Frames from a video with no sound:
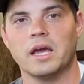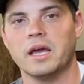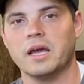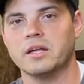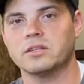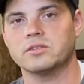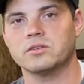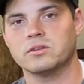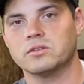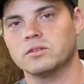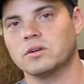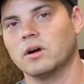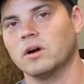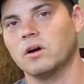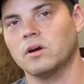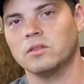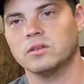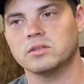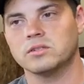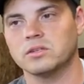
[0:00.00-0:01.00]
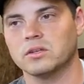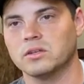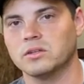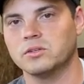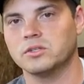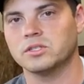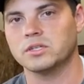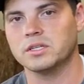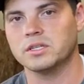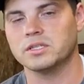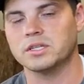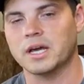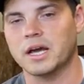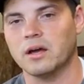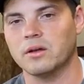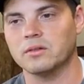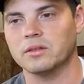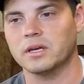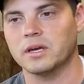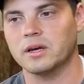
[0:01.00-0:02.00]
answer to all the solutions
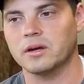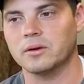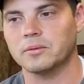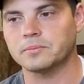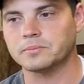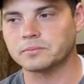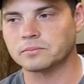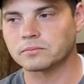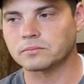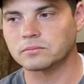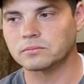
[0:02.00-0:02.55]
out there.